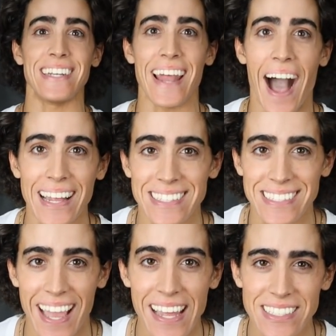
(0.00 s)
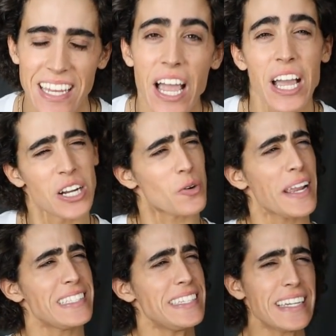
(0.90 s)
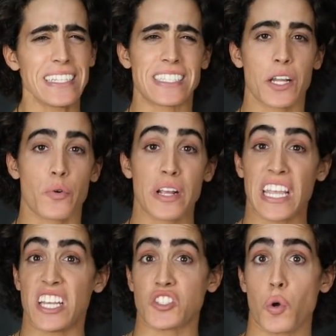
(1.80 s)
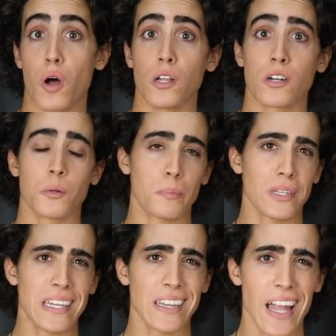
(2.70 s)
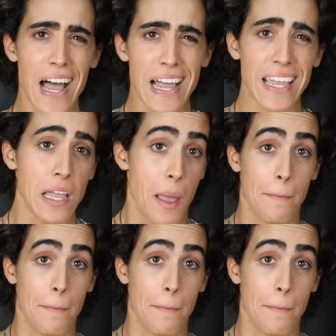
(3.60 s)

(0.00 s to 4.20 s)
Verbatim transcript: nonsense. Crazy considering it's all a complete lie.